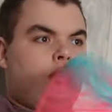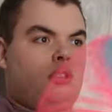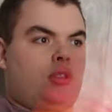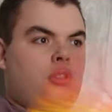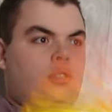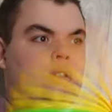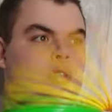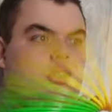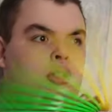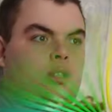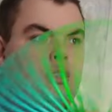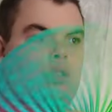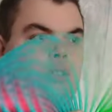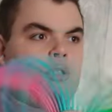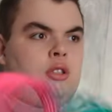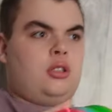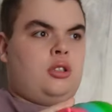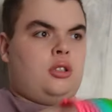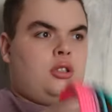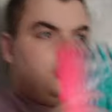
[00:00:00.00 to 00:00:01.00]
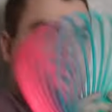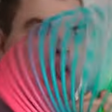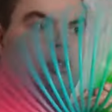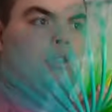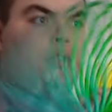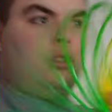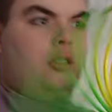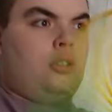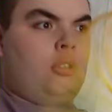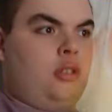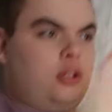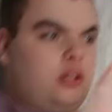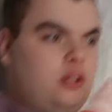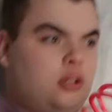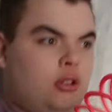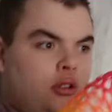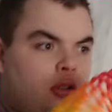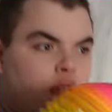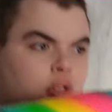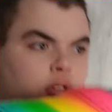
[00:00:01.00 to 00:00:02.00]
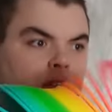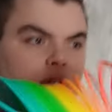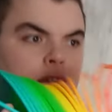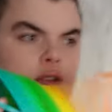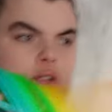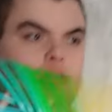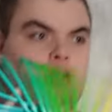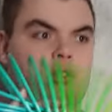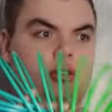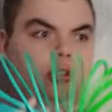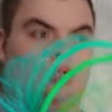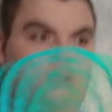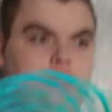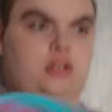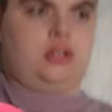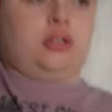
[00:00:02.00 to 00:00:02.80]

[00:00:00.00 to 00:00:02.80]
really has. Really quite surprised he doesn't take it to